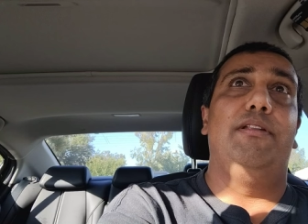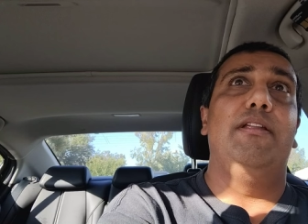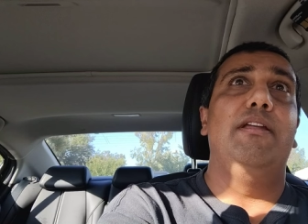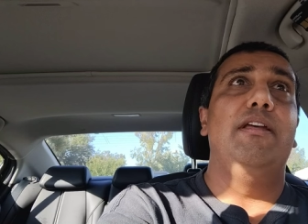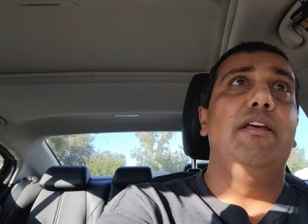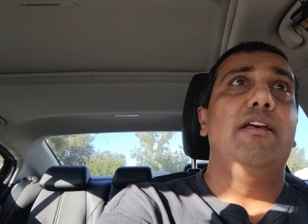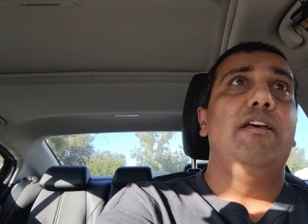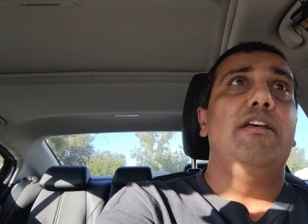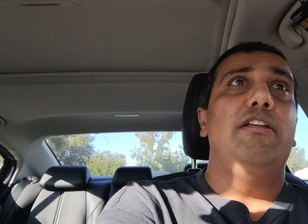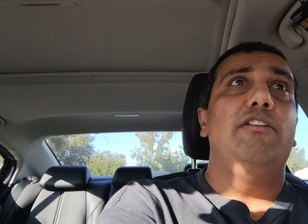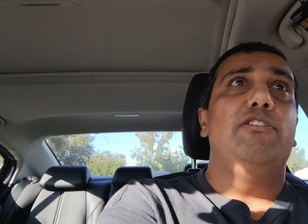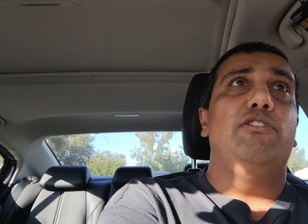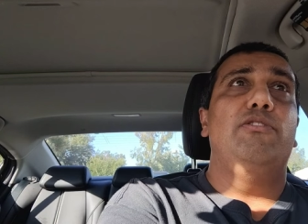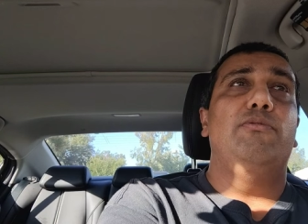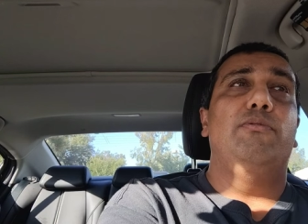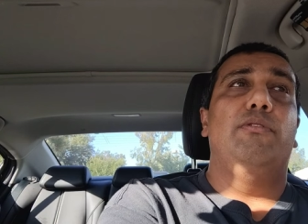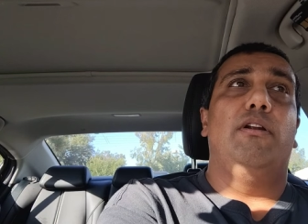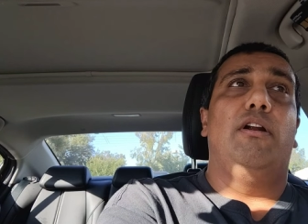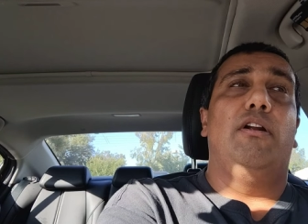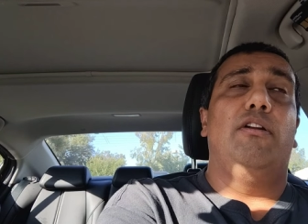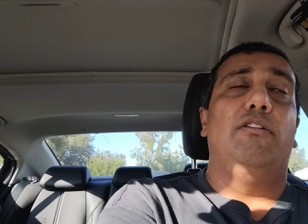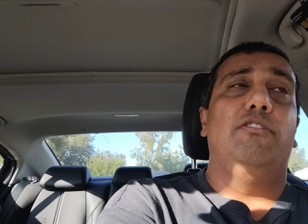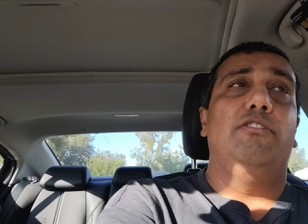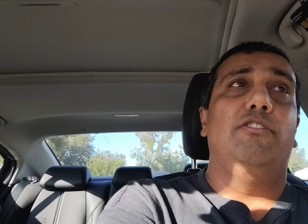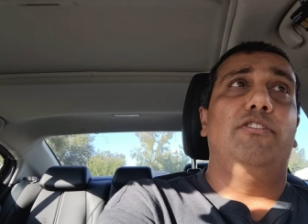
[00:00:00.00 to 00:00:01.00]
but to an
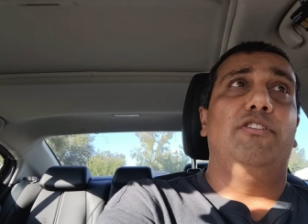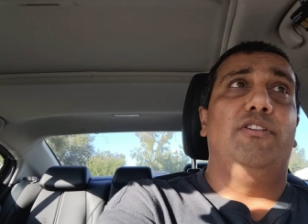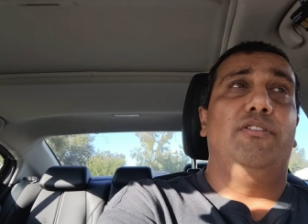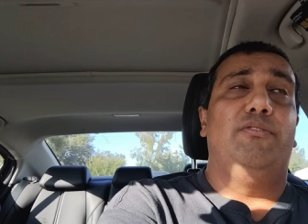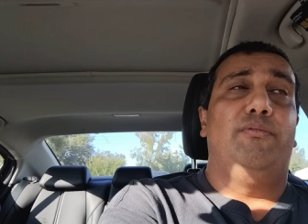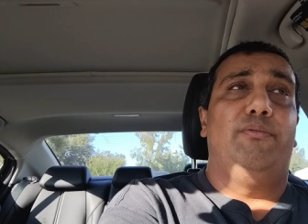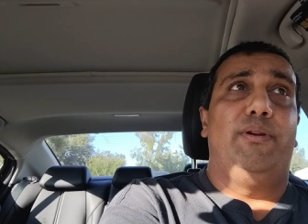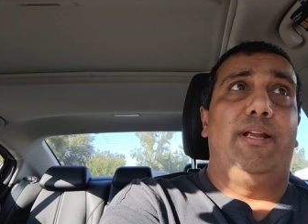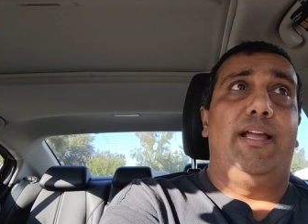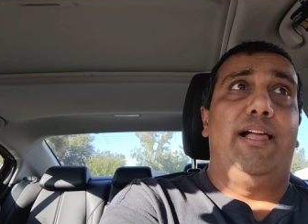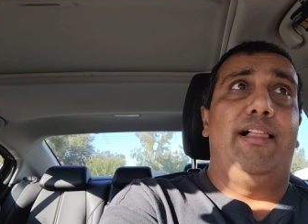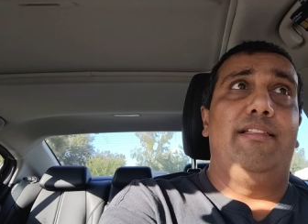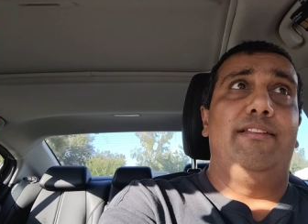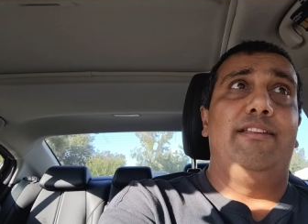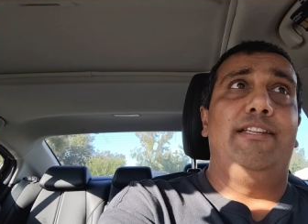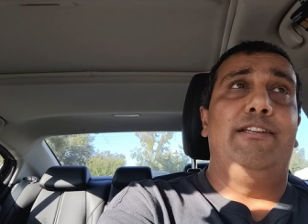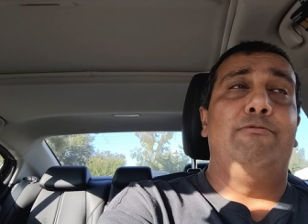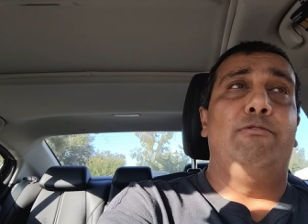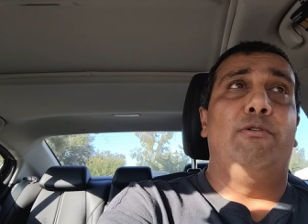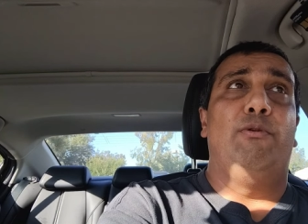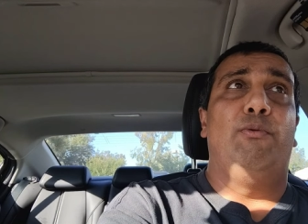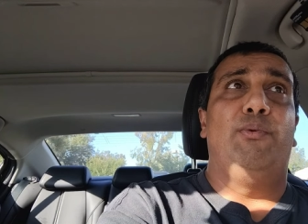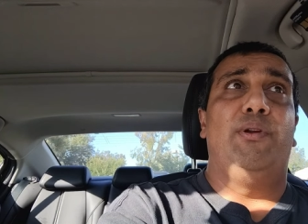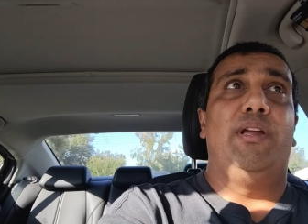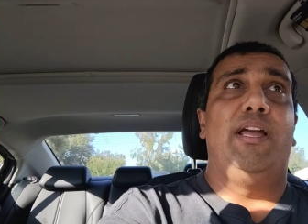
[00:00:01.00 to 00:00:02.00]
alternate reality
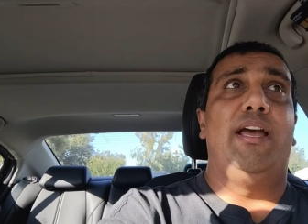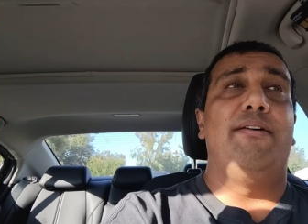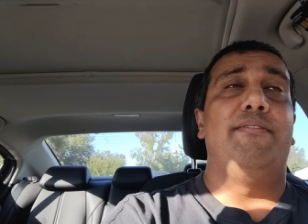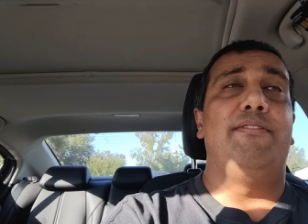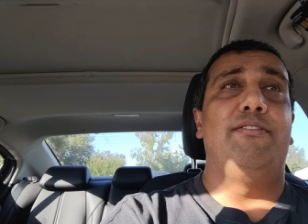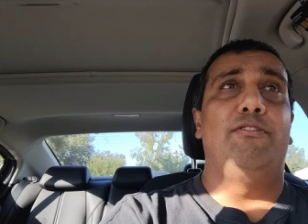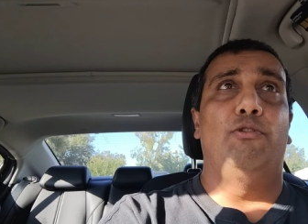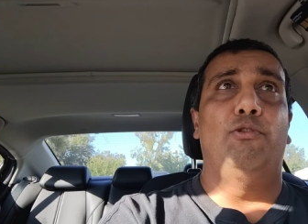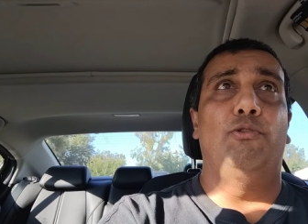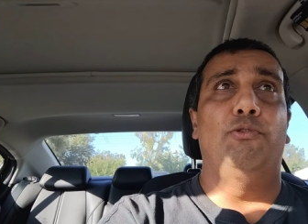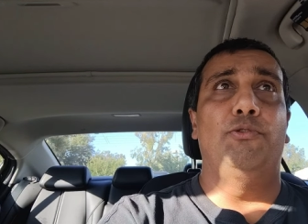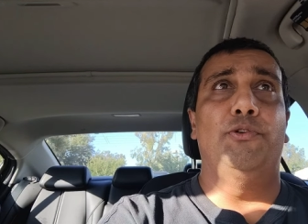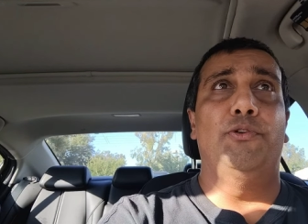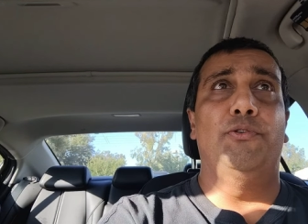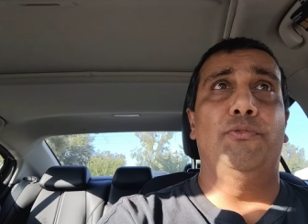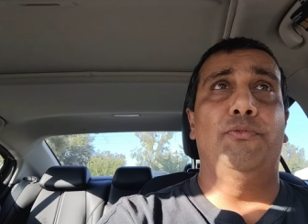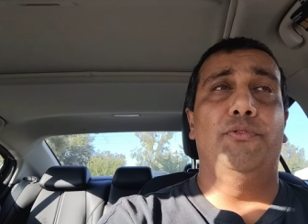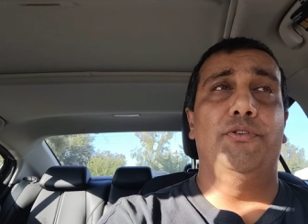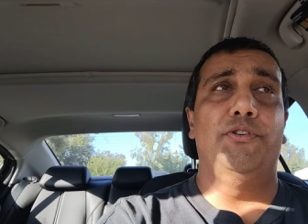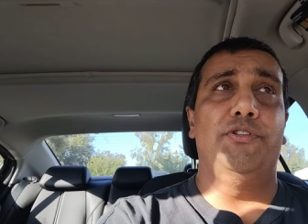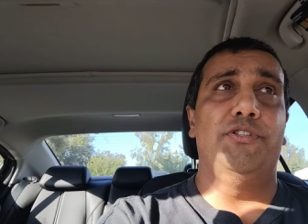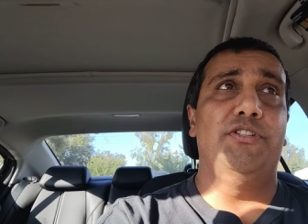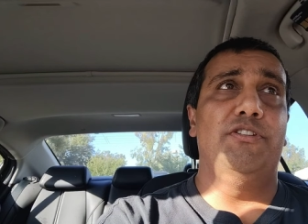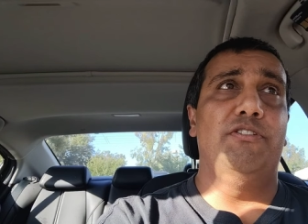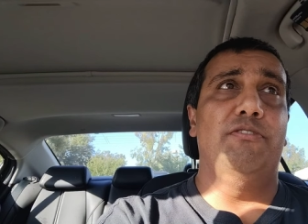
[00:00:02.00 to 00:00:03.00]
where we have an older
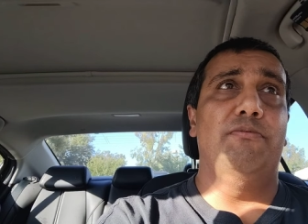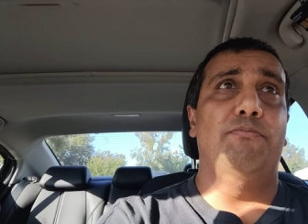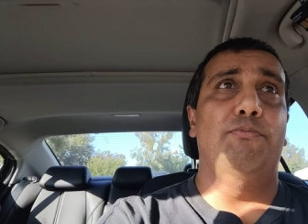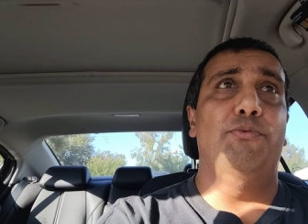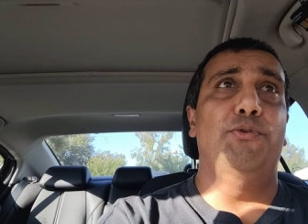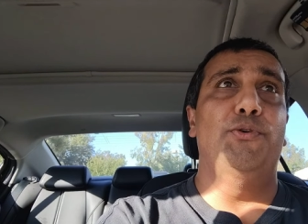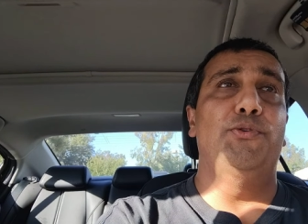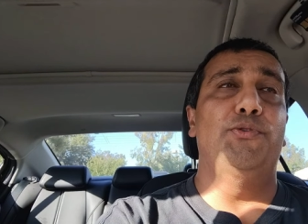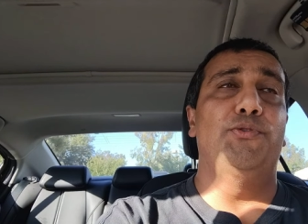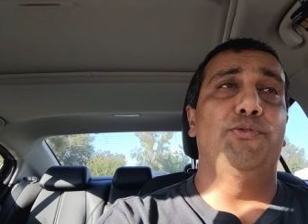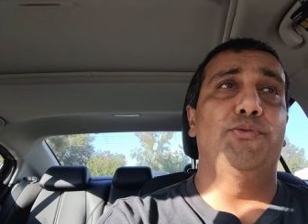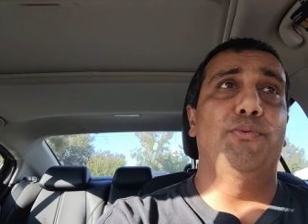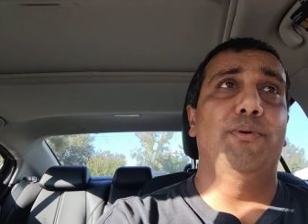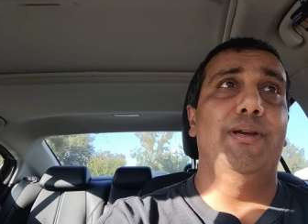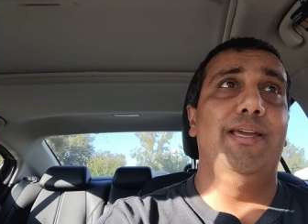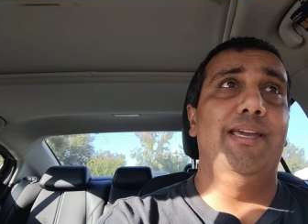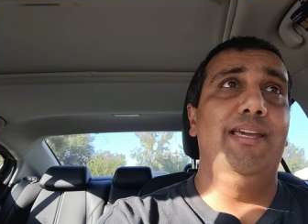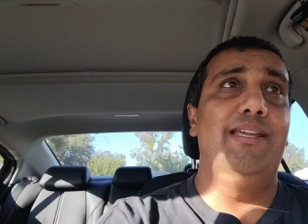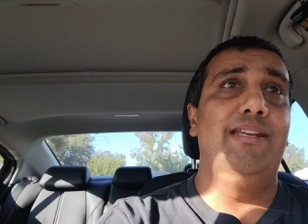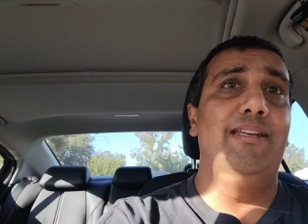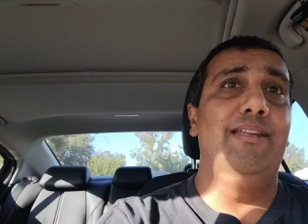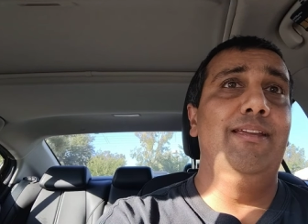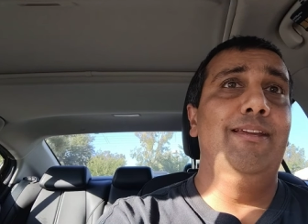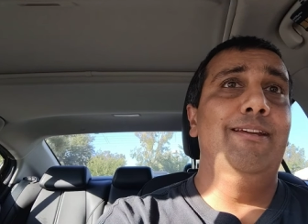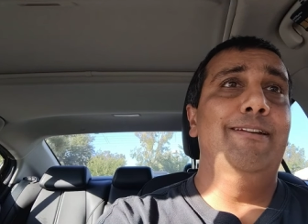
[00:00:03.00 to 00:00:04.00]
version of Bruce
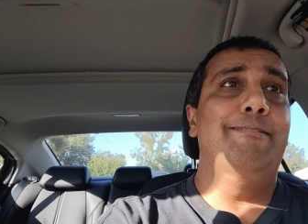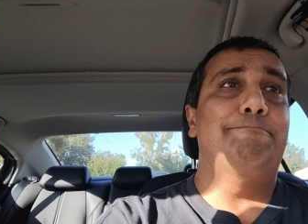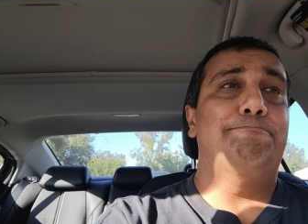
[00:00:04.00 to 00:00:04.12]
Wayne